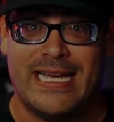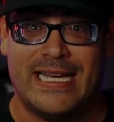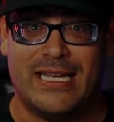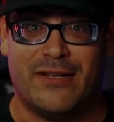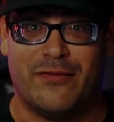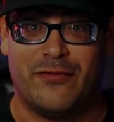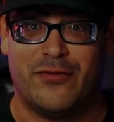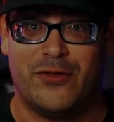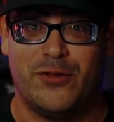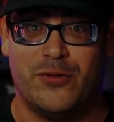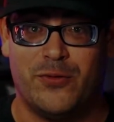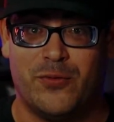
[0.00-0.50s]

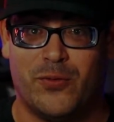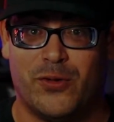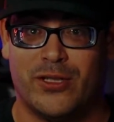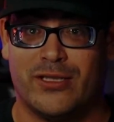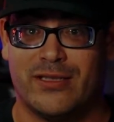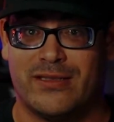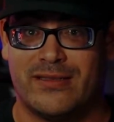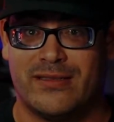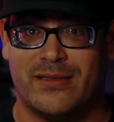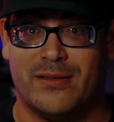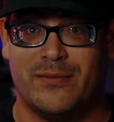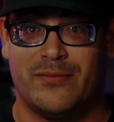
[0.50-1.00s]
If you
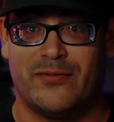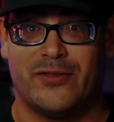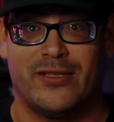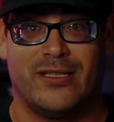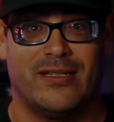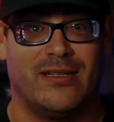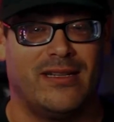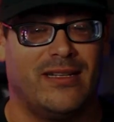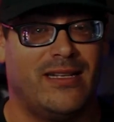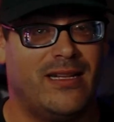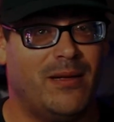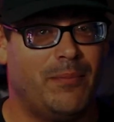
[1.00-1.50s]
want something
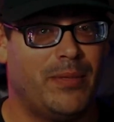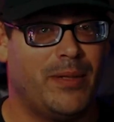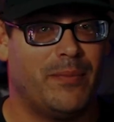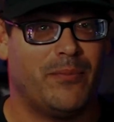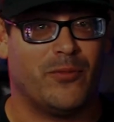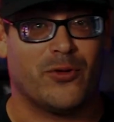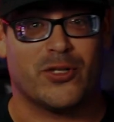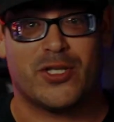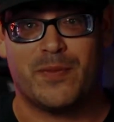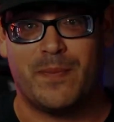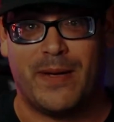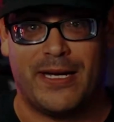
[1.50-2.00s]
a little bit
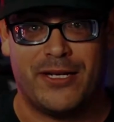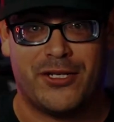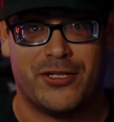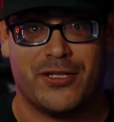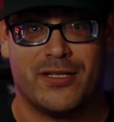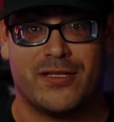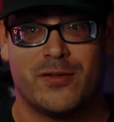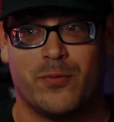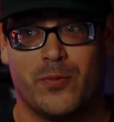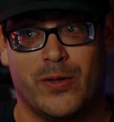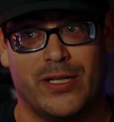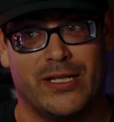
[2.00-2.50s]
more
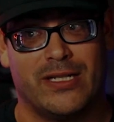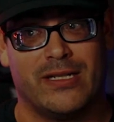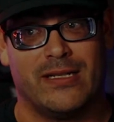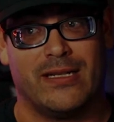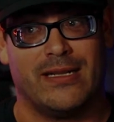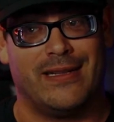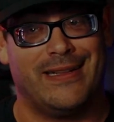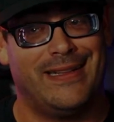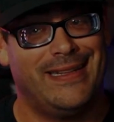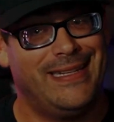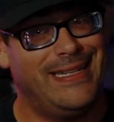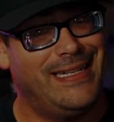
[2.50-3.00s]
spacious with a
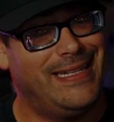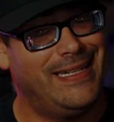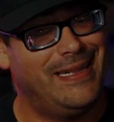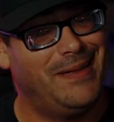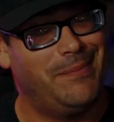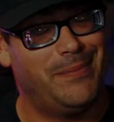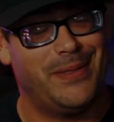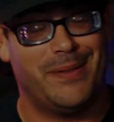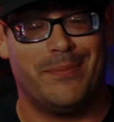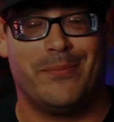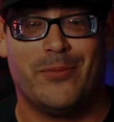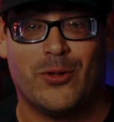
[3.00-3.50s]
little
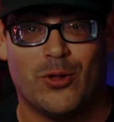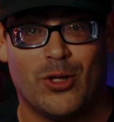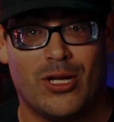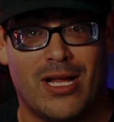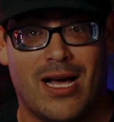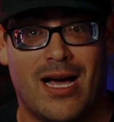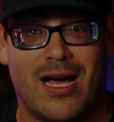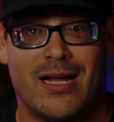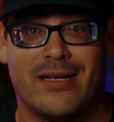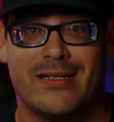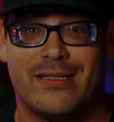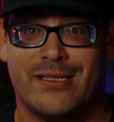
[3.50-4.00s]
bit more
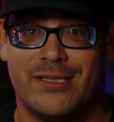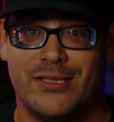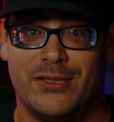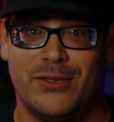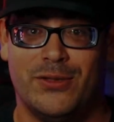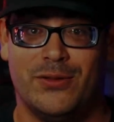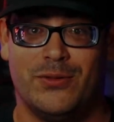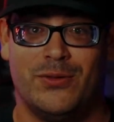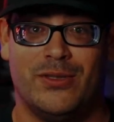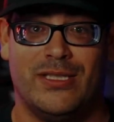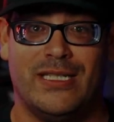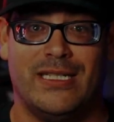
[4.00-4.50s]
lot,
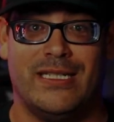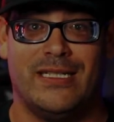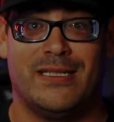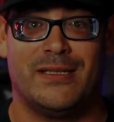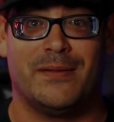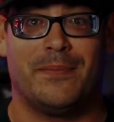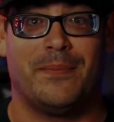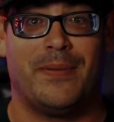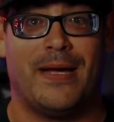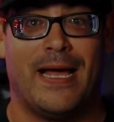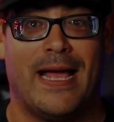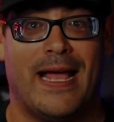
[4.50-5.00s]
you need
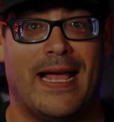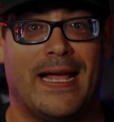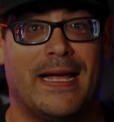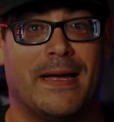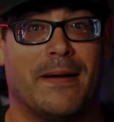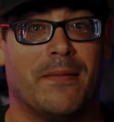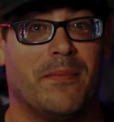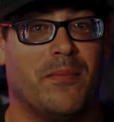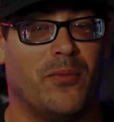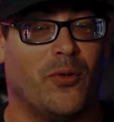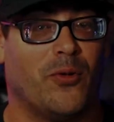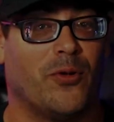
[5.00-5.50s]
to pay
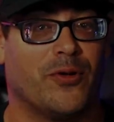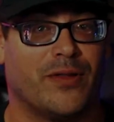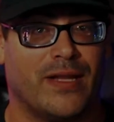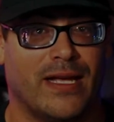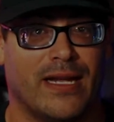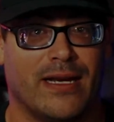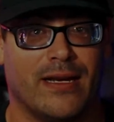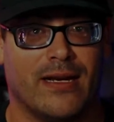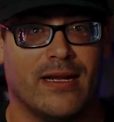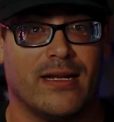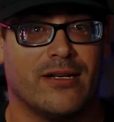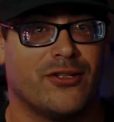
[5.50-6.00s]
more
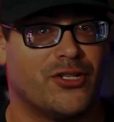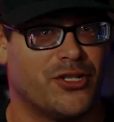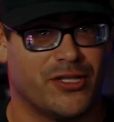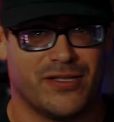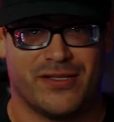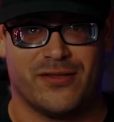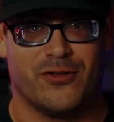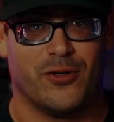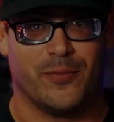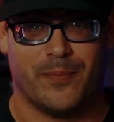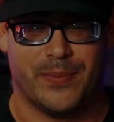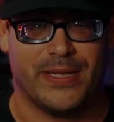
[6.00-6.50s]
than
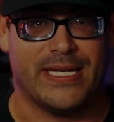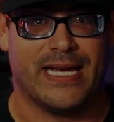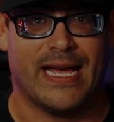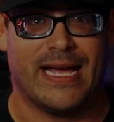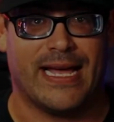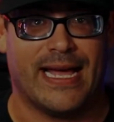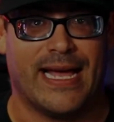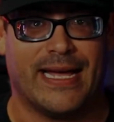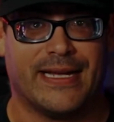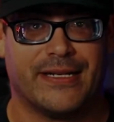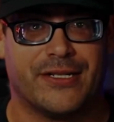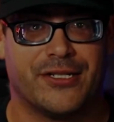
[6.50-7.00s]
just your
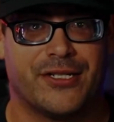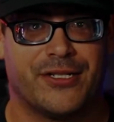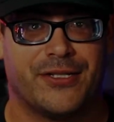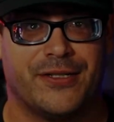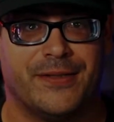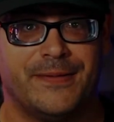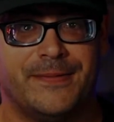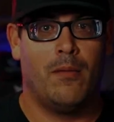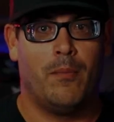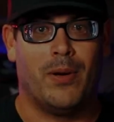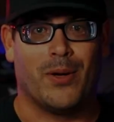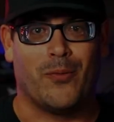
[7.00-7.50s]
BAH.
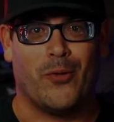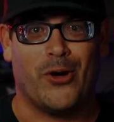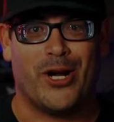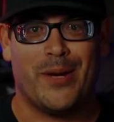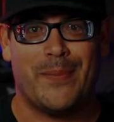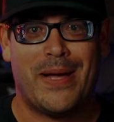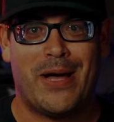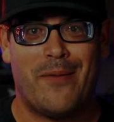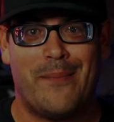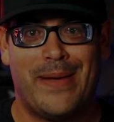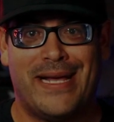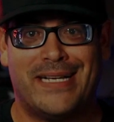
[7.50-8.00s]
But what
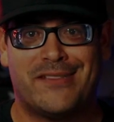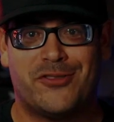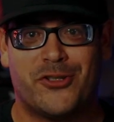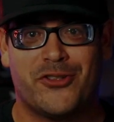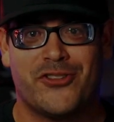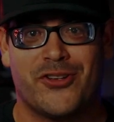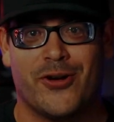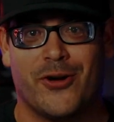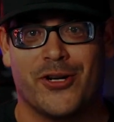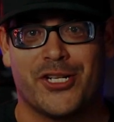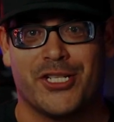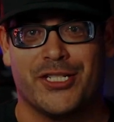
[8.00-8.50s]
about Master
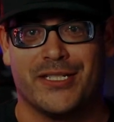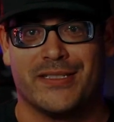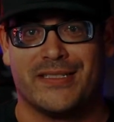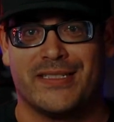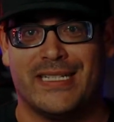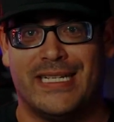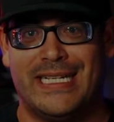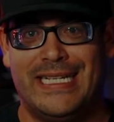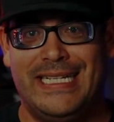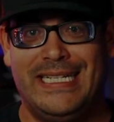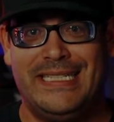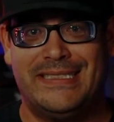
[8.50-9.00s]
Sergeants?
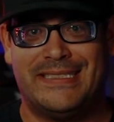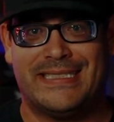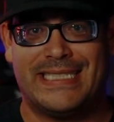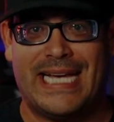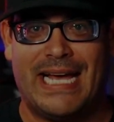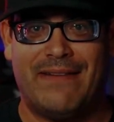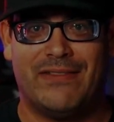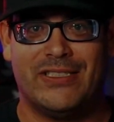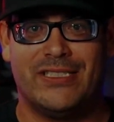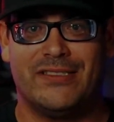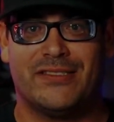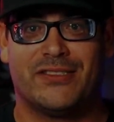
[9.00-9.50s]

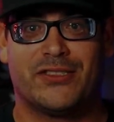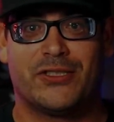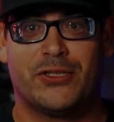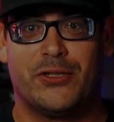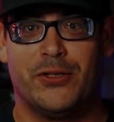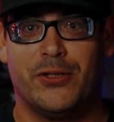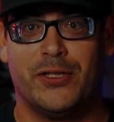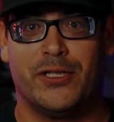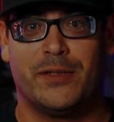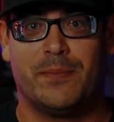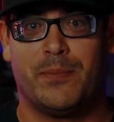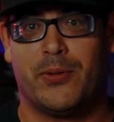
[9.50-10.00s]
E7s
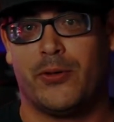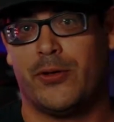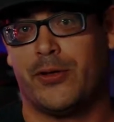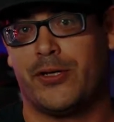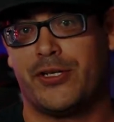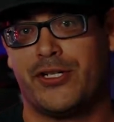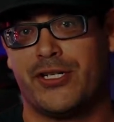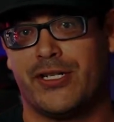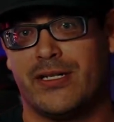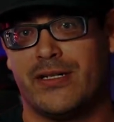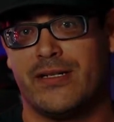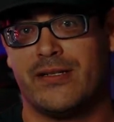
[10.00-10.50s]
could
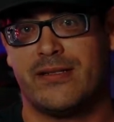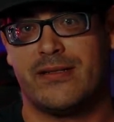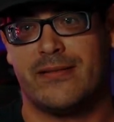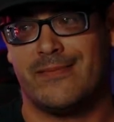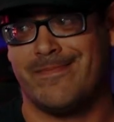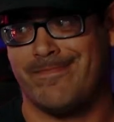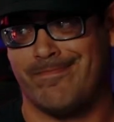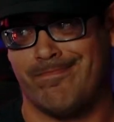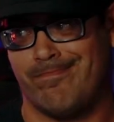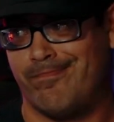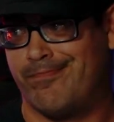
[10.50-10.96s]
purchase